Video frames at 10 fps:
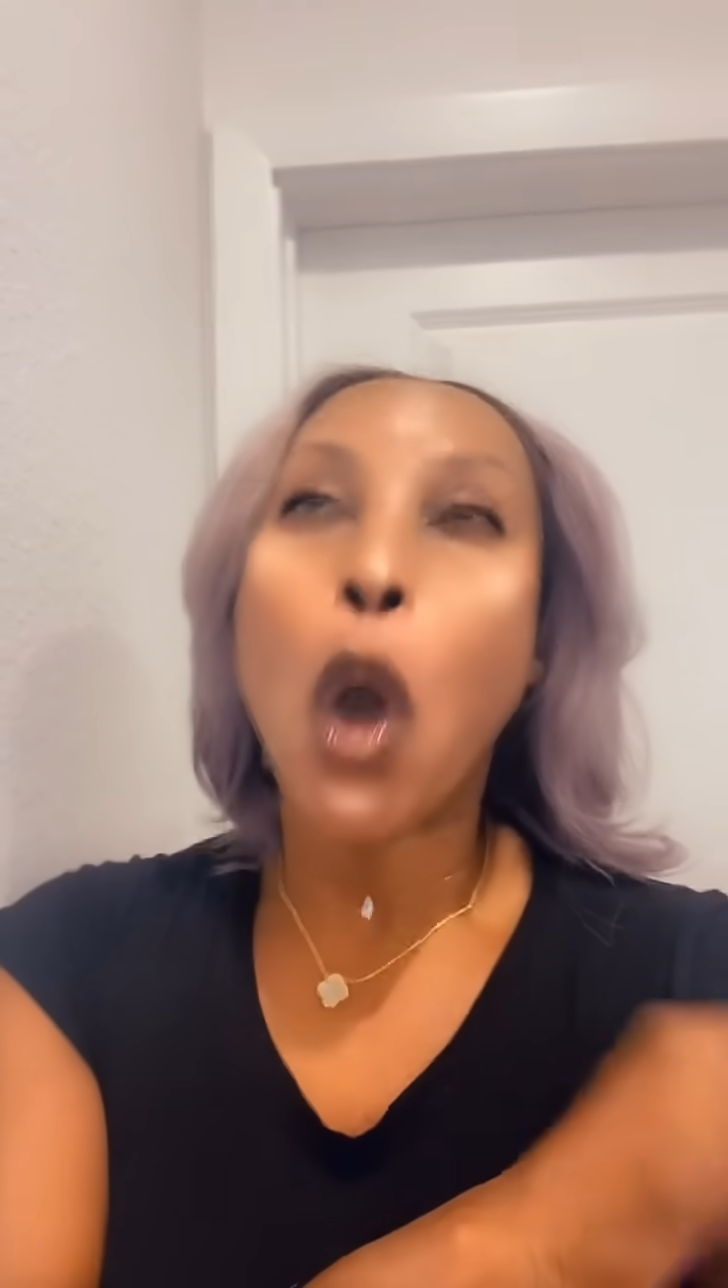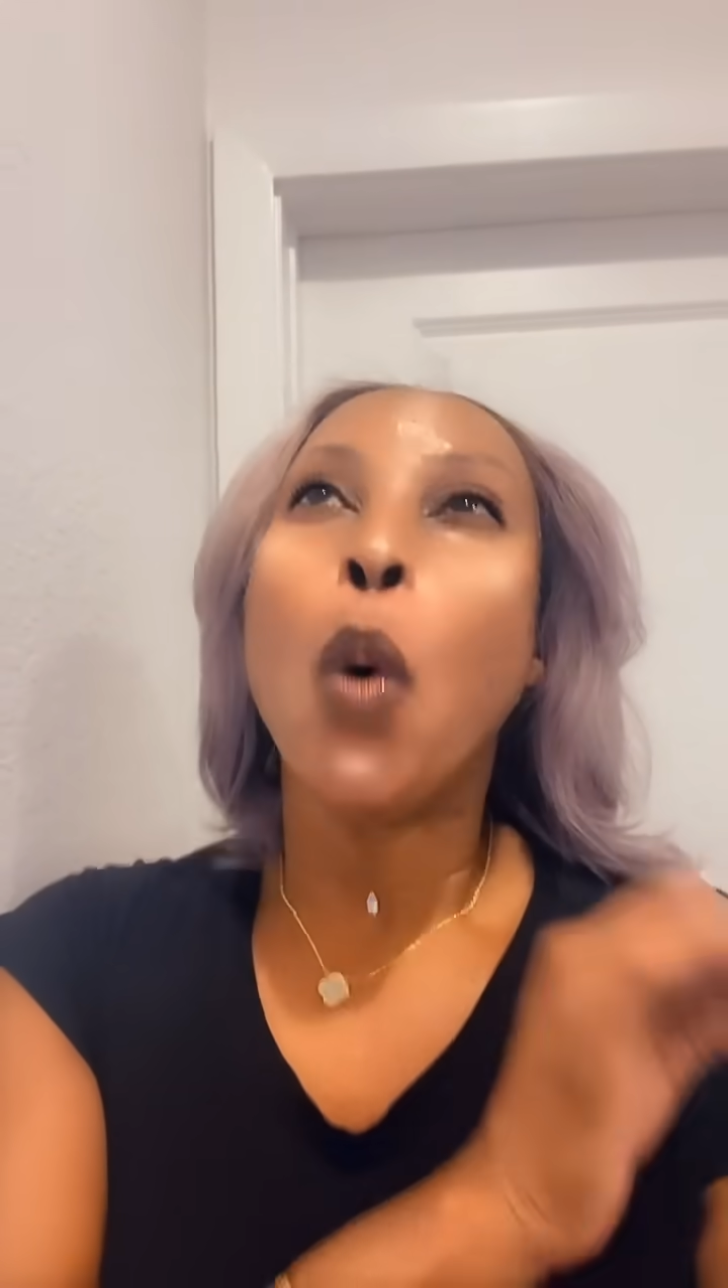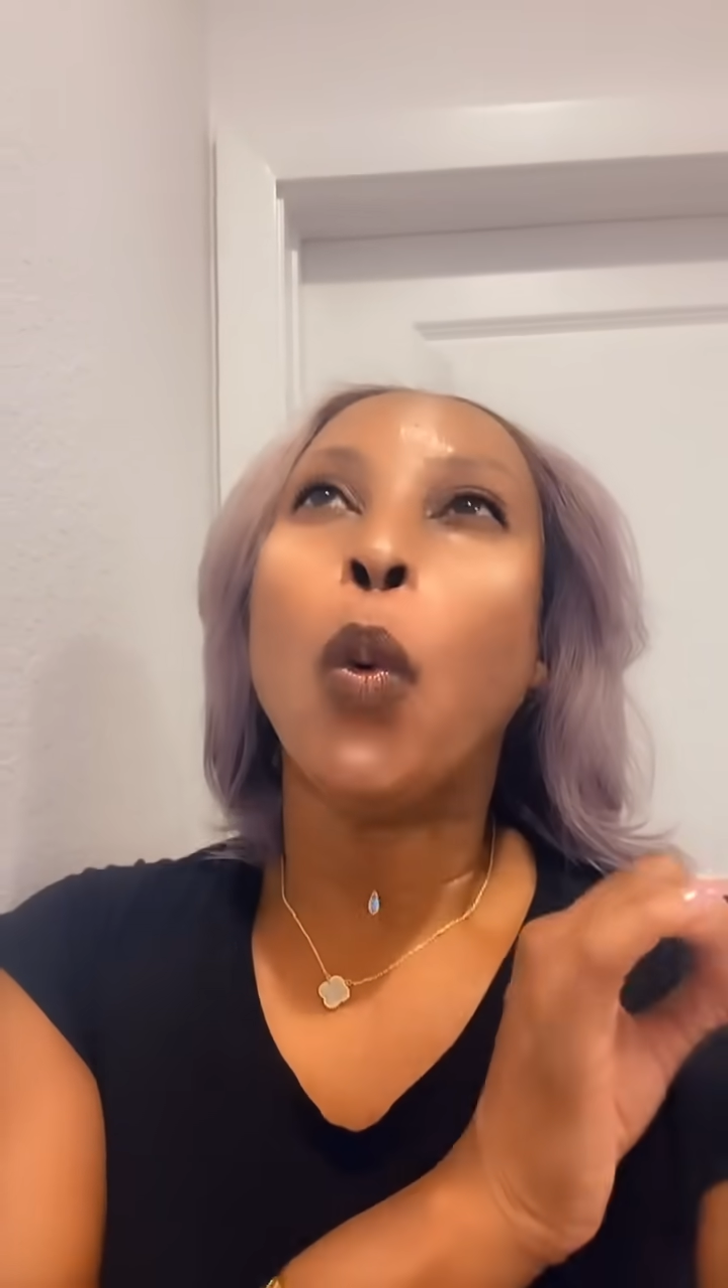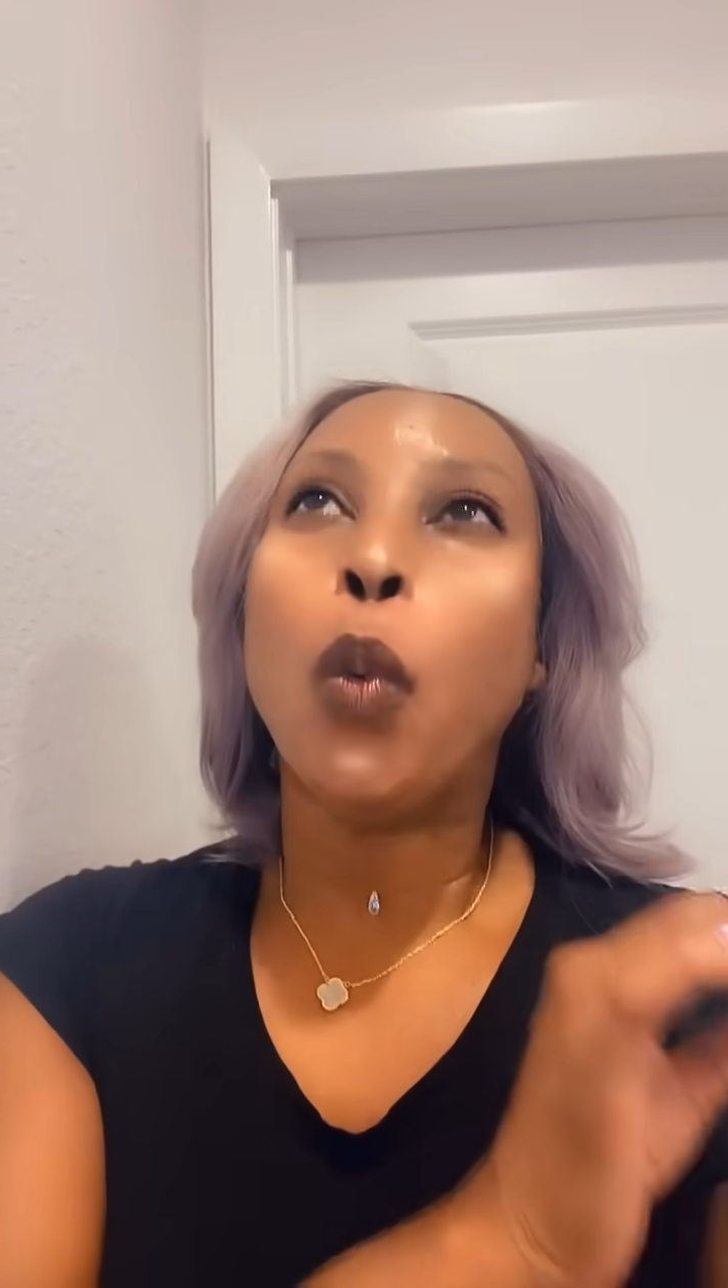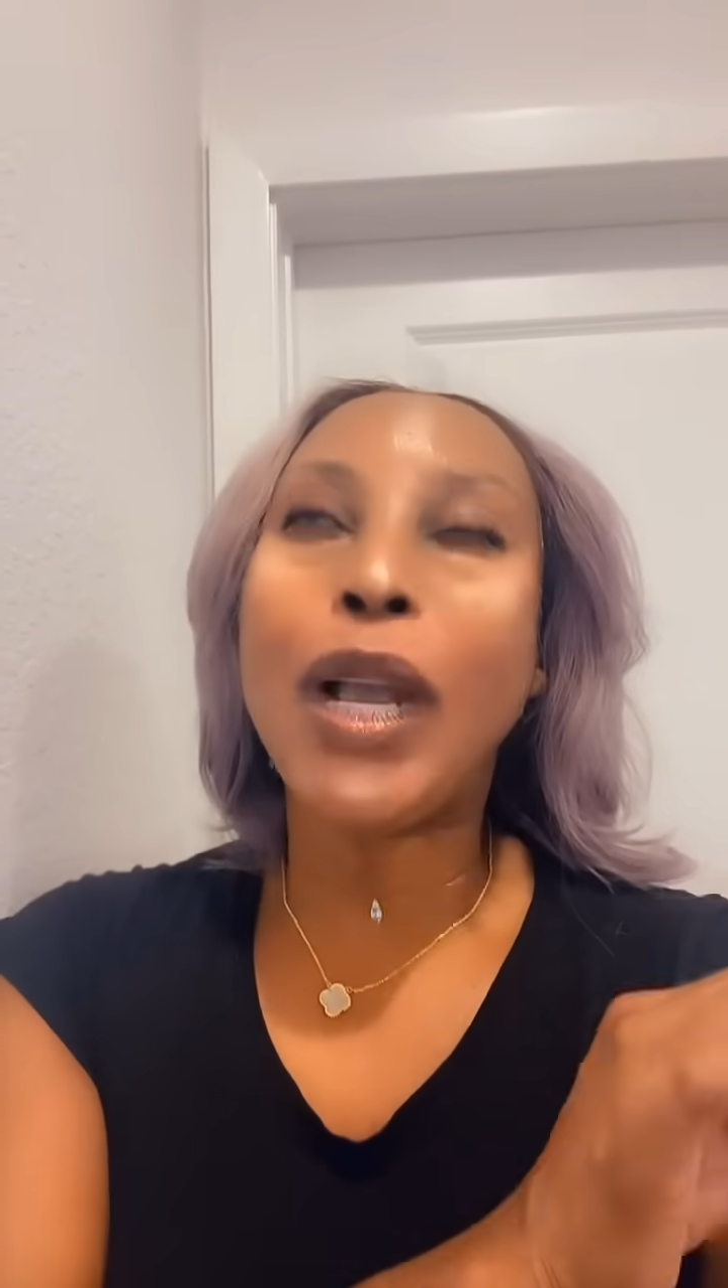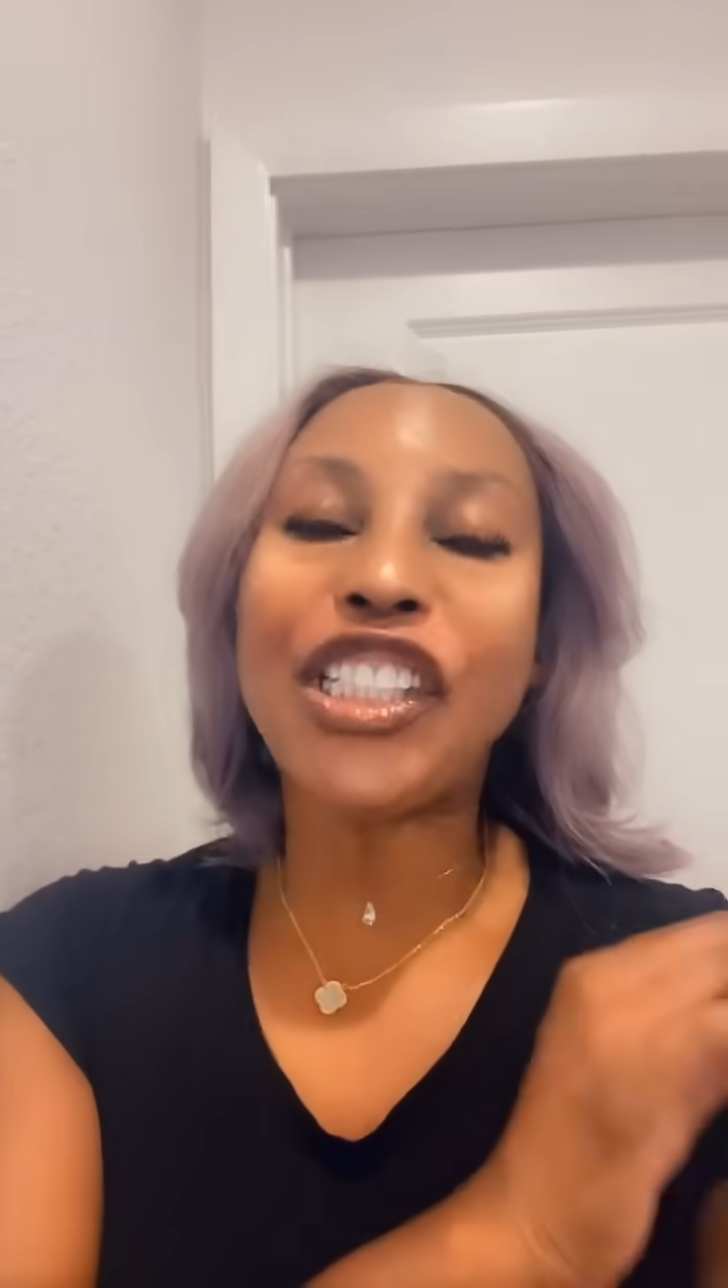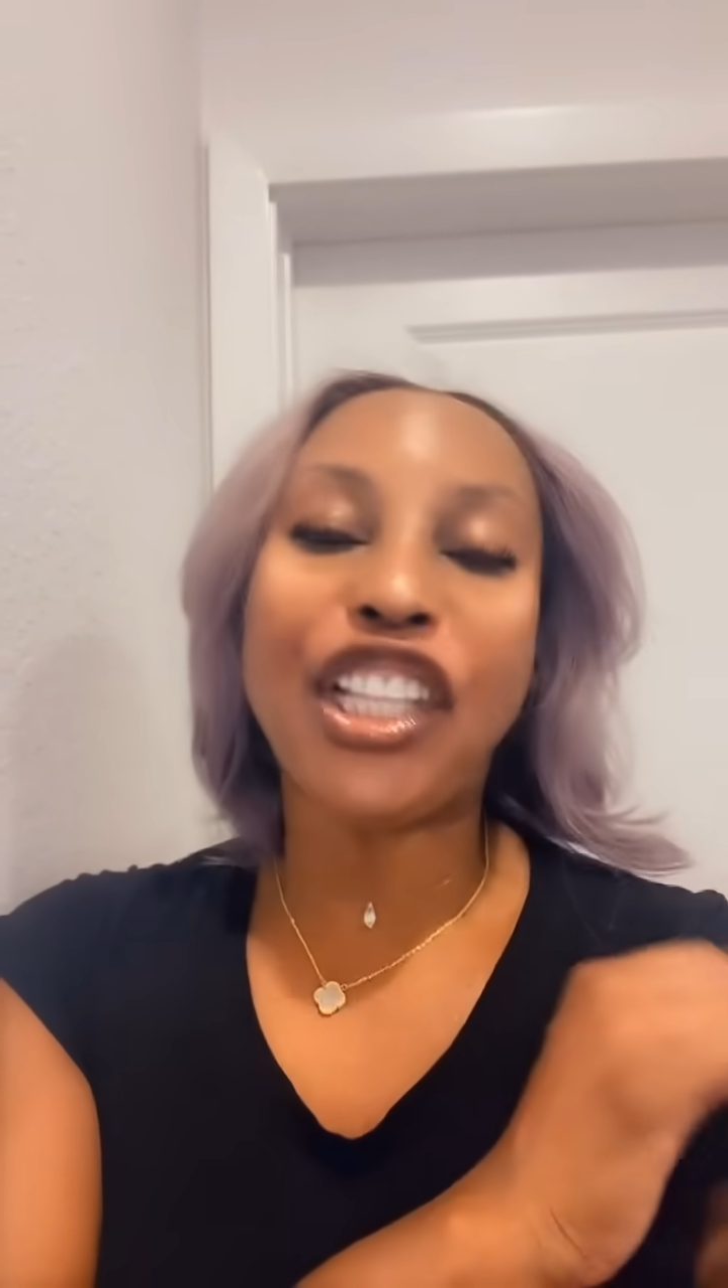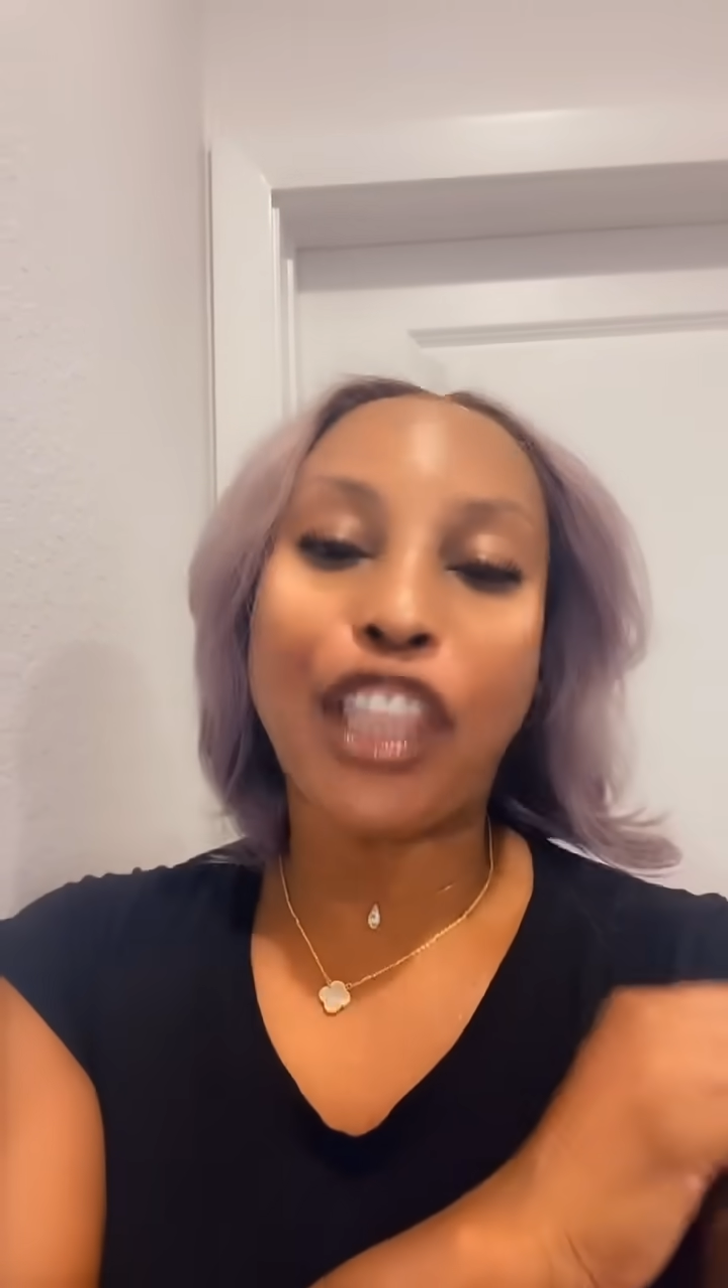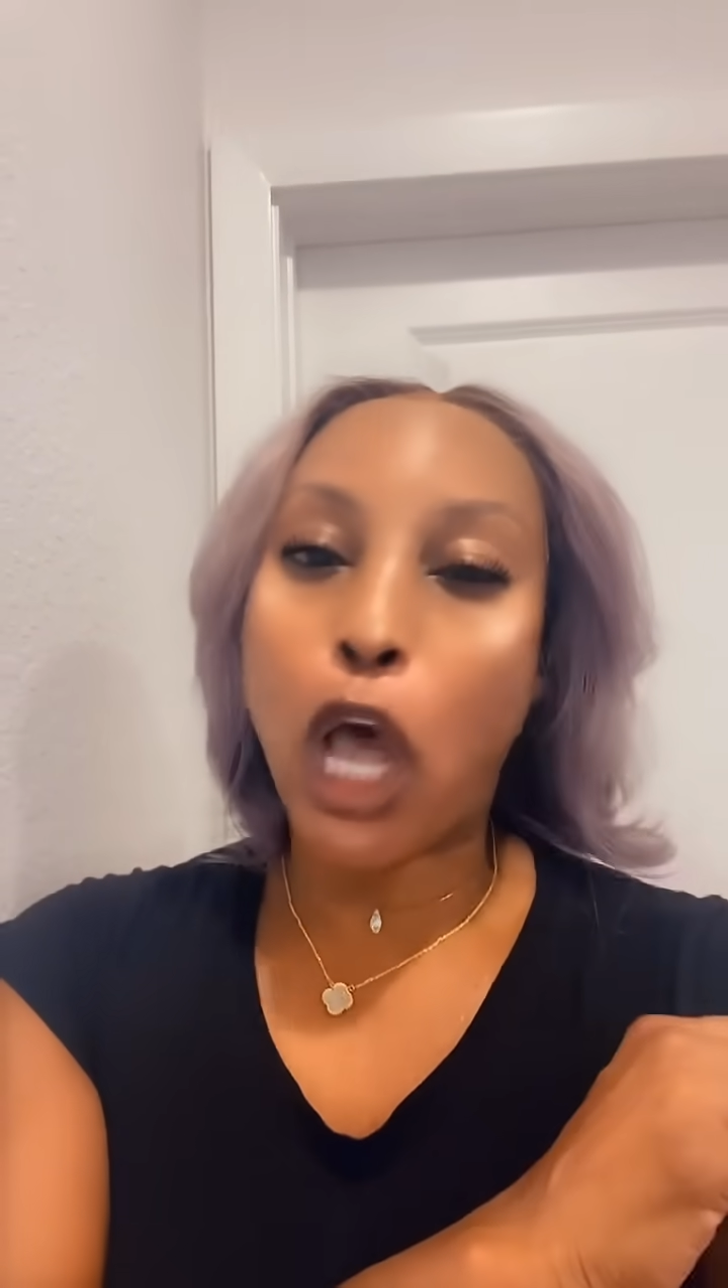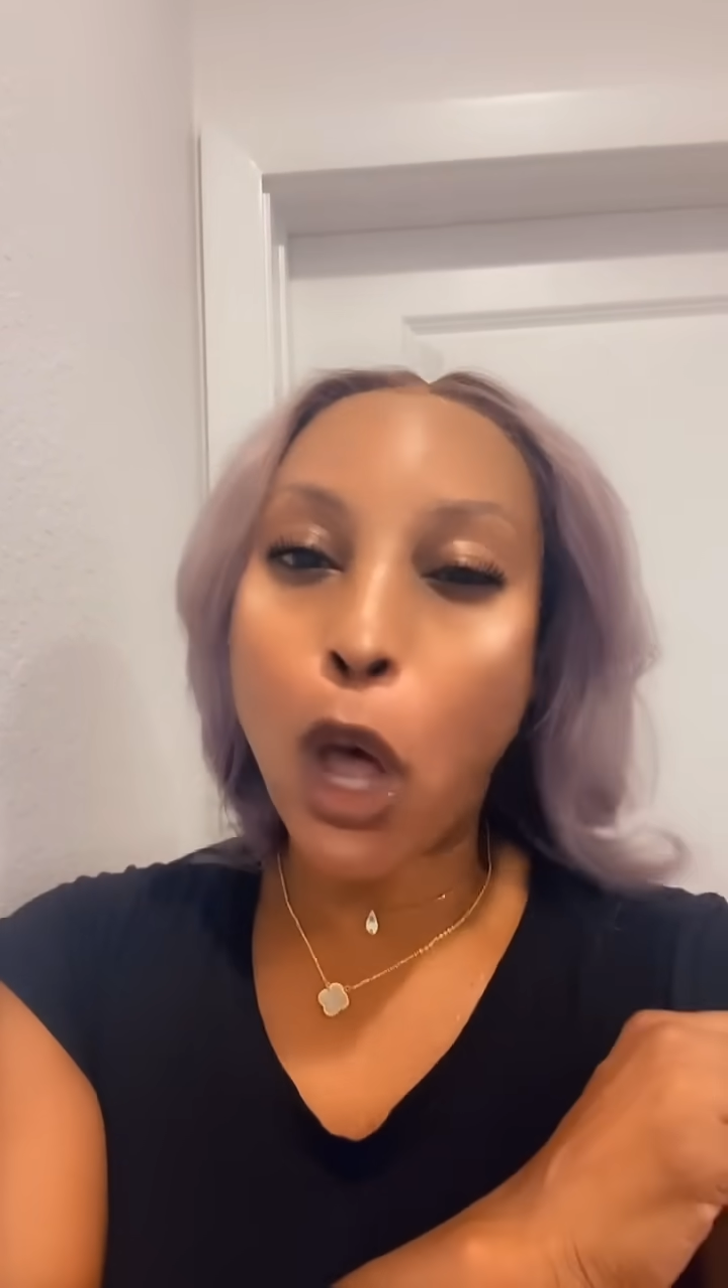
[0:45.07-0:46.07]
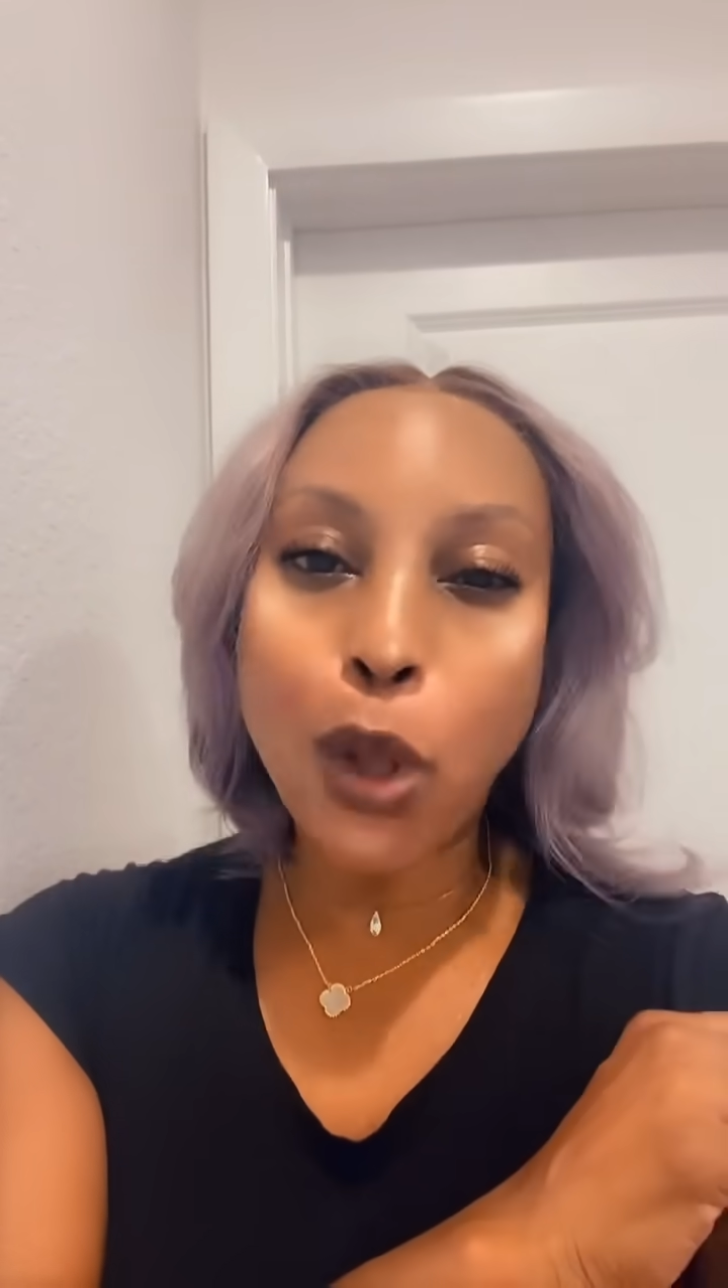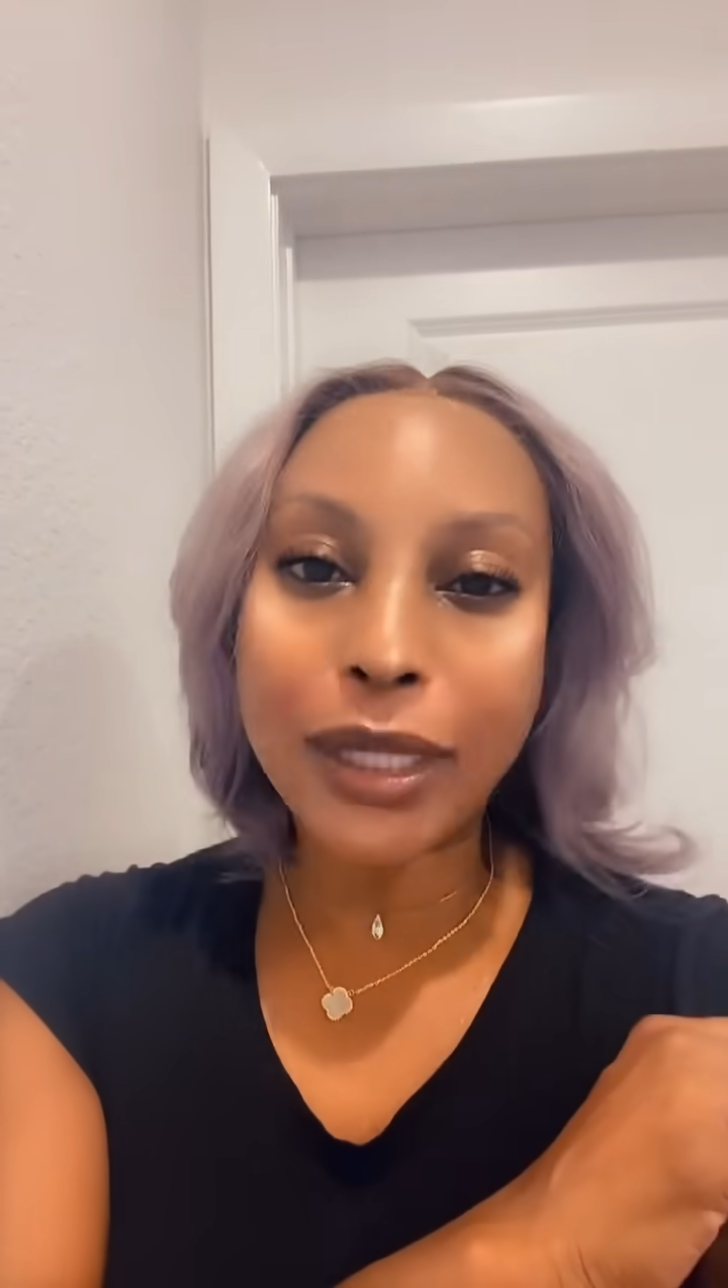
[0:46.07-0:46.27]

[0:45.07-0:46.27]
wishing the whole